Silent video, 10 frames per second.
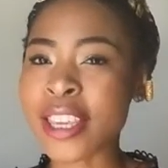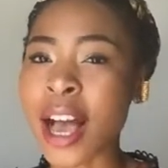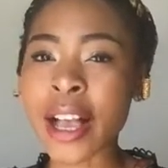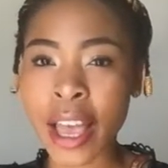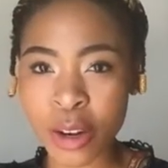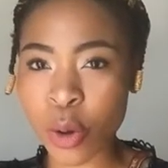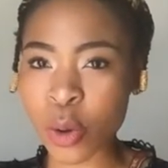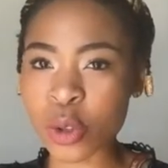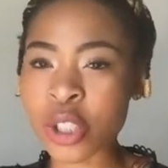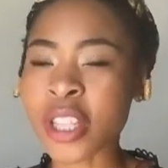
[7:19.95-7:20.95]
young and
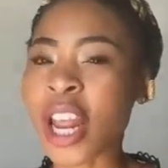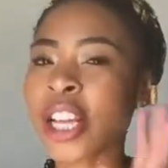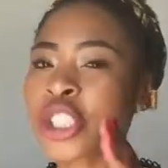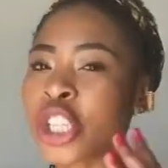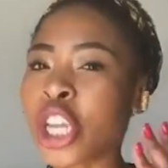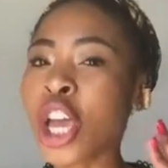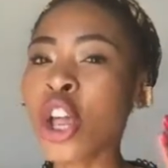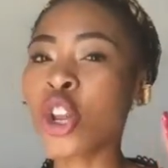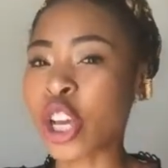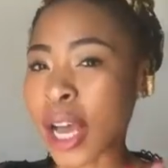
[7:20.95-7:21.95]
old, that actually
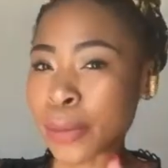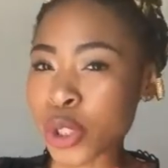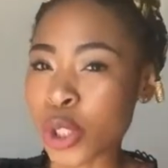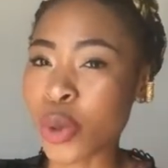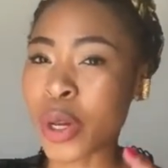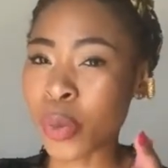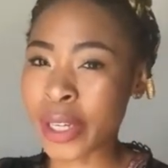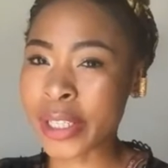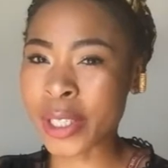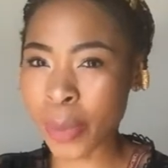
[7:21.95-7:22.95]
look up to you and
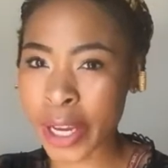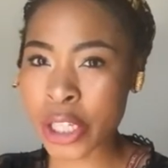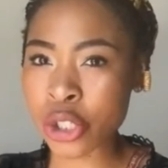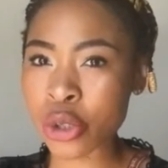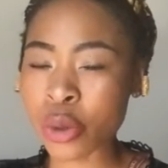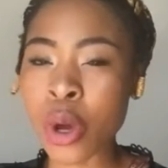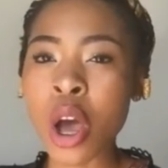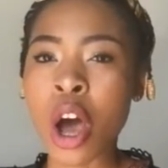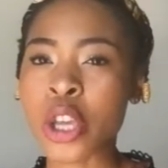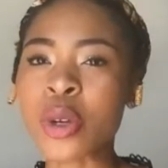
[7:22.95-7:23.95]
want to aspire to you?
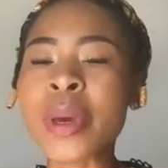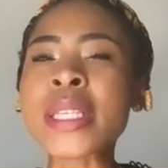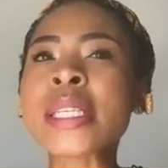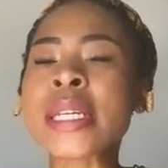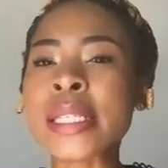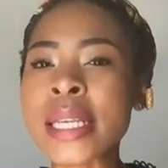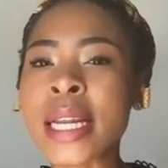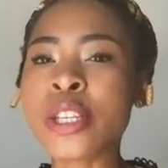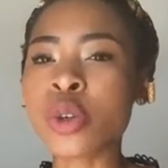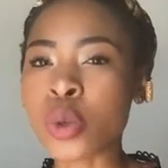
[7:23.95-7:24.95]
Are you basically
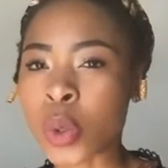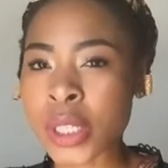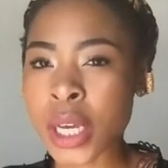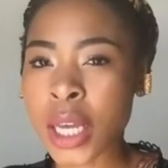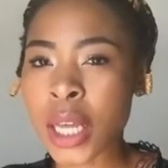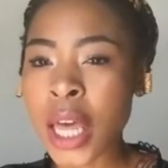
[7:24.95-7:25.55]
telling your daughter